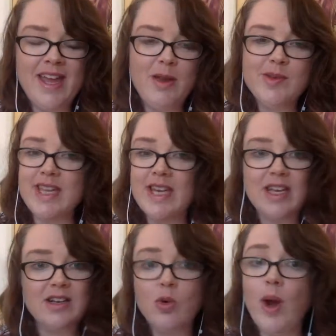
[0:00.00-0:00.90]
He was
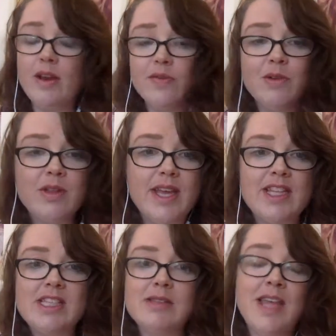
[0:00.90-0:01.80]
getting quite a few
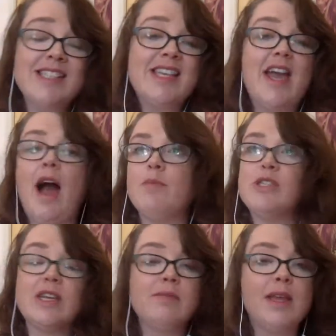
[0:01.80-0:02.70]
leads. Let's say, I'm
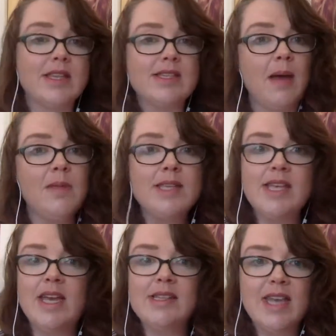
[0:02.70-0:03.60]
just going to make this up. Let's
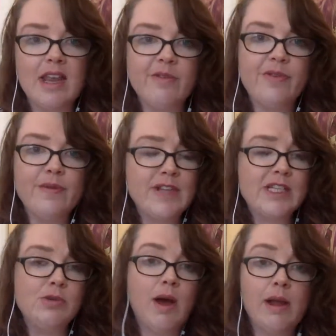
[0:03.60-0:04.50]
say he's getting 50
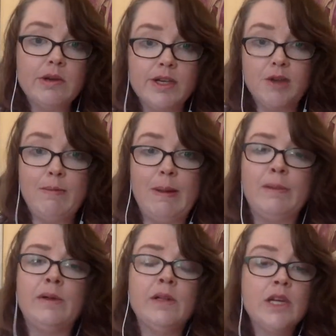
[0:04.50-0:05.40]
to 100 new
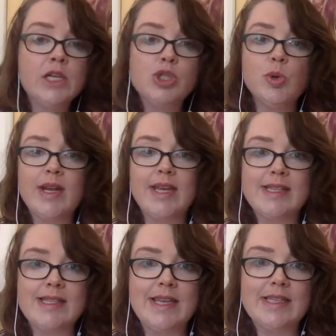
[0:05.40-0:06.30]
people joining
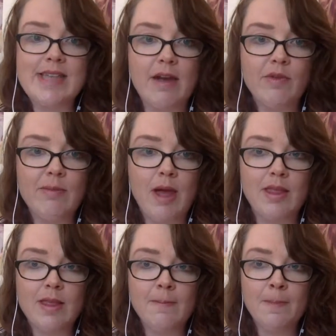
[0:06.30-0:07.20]
his list every month.